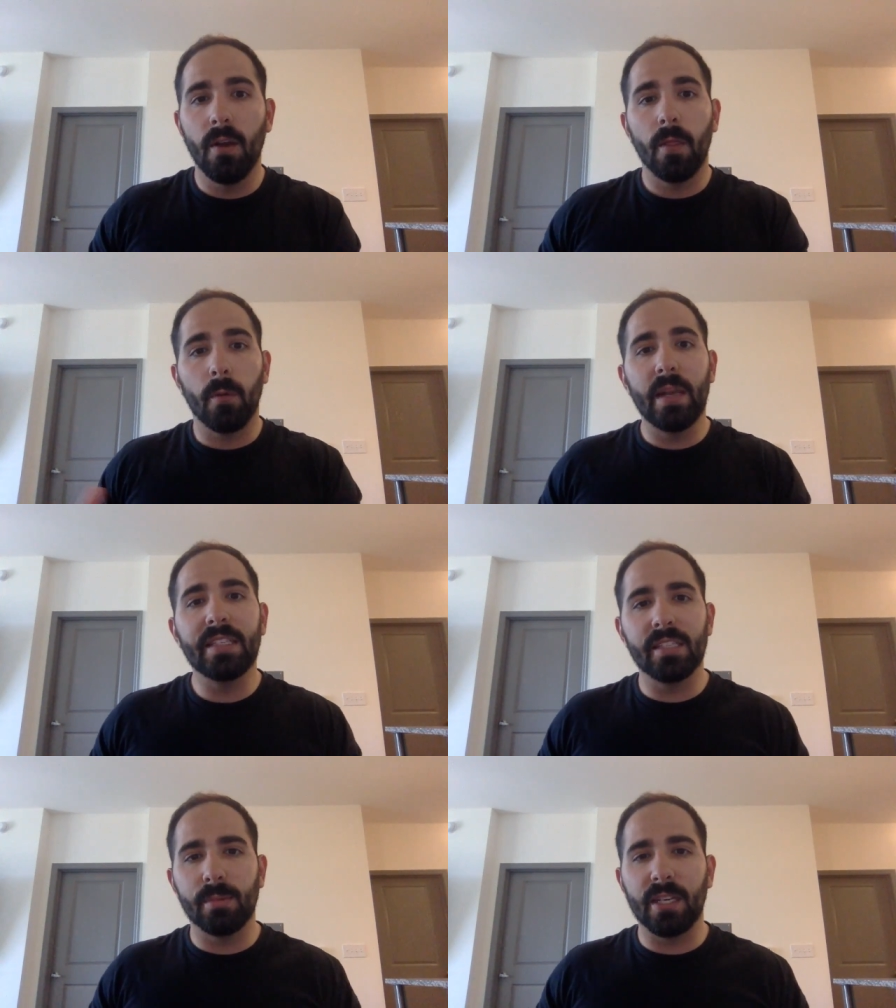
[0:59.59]
The reason
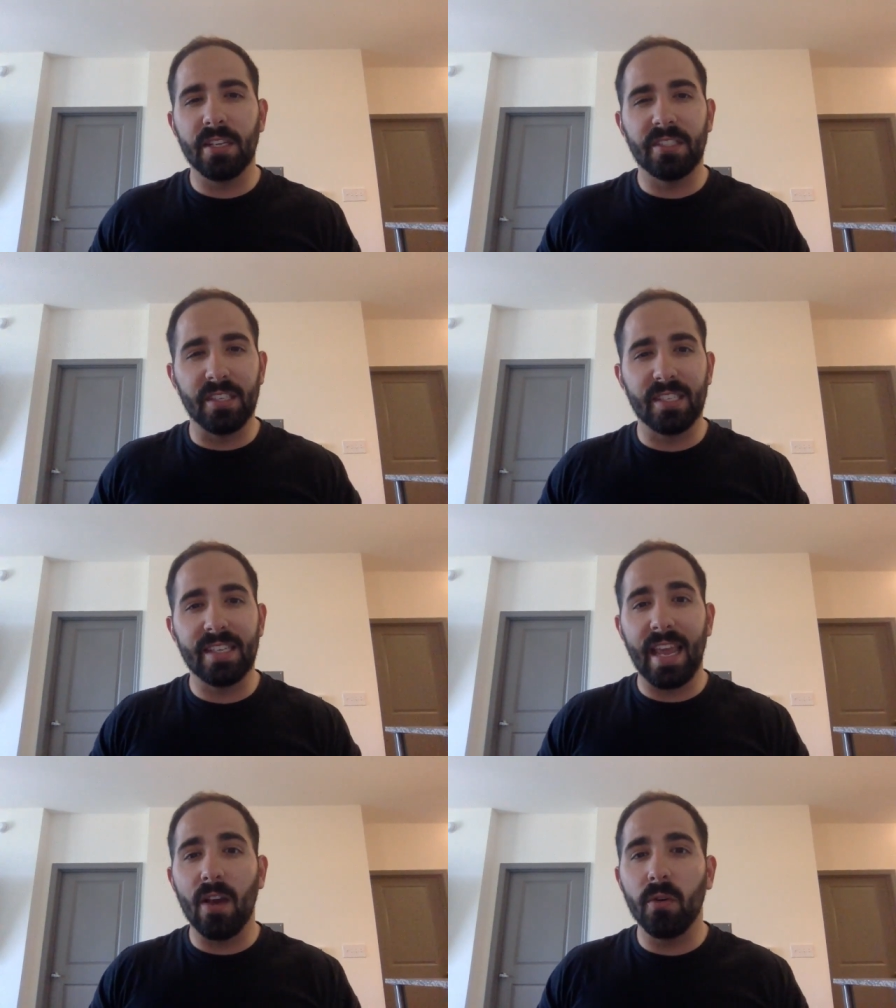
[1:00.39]
is because to
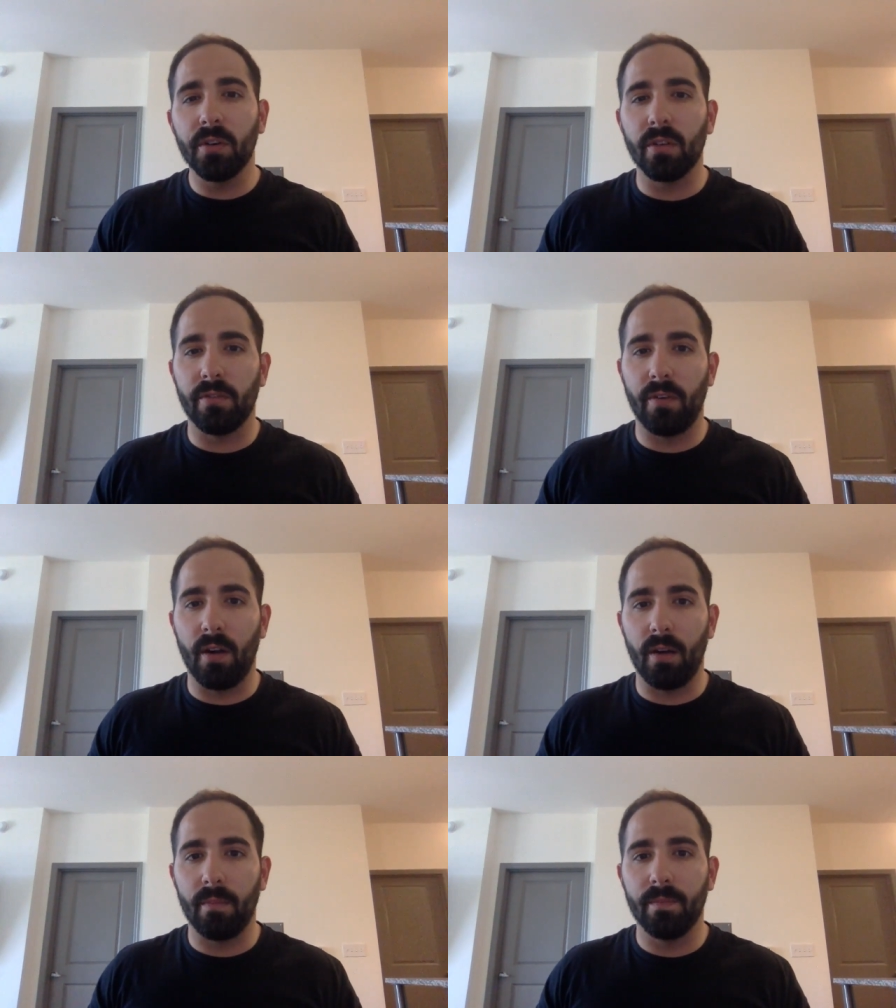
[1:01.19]
scale your
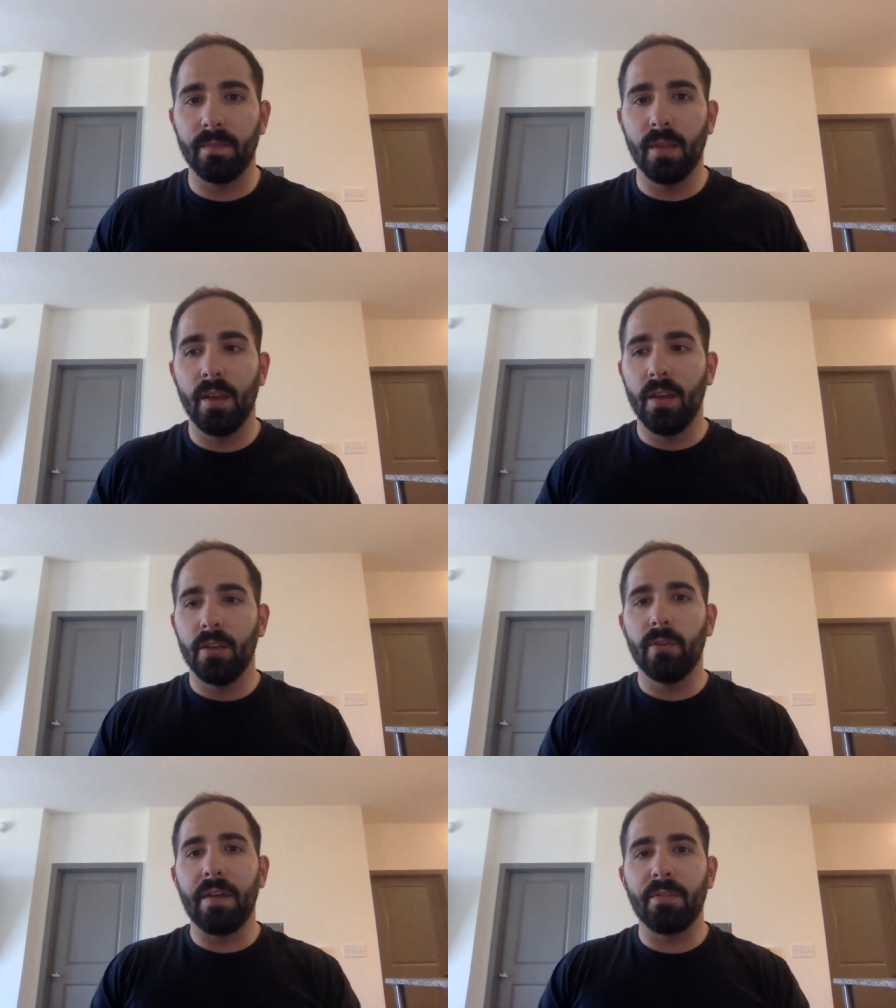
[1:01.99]
firm,
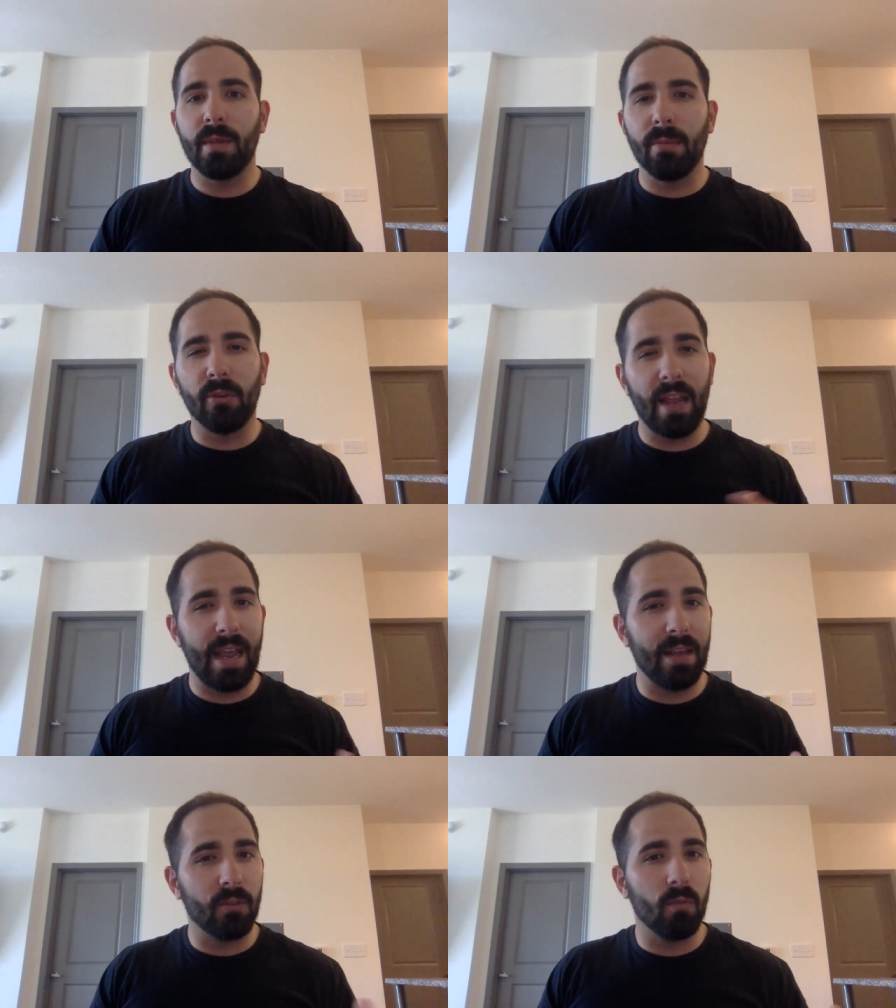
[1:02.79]
you have to be able to
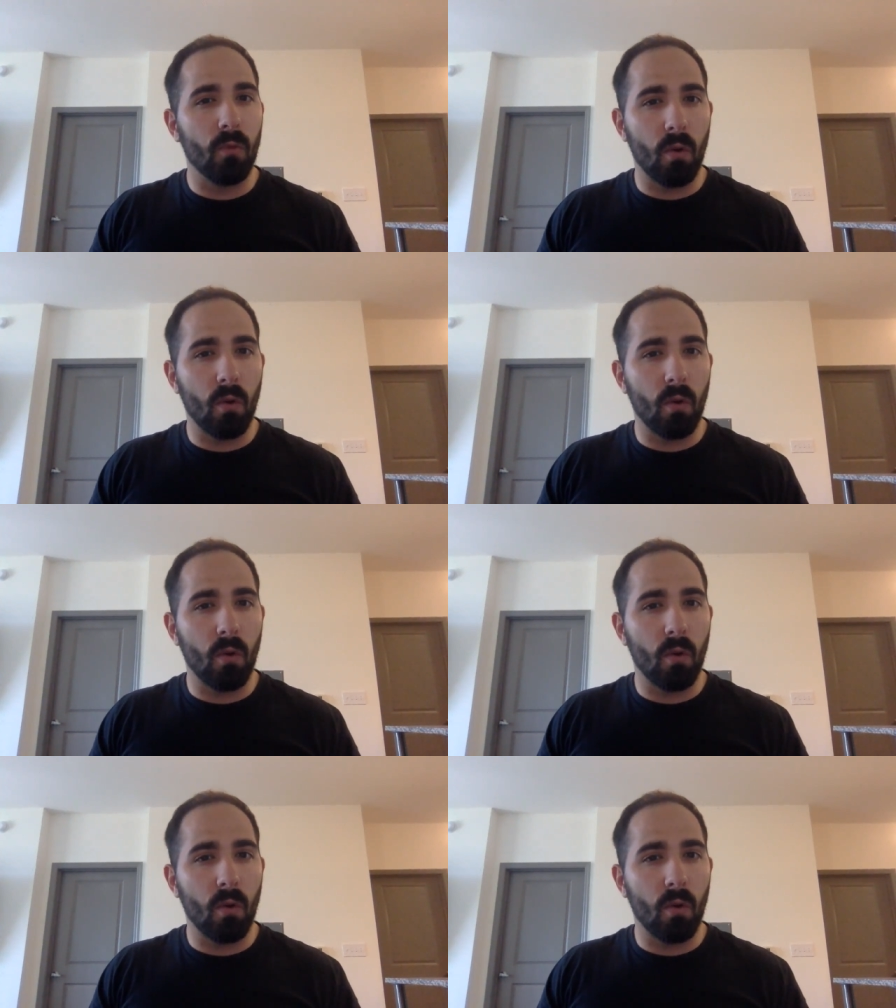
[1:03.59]
handle more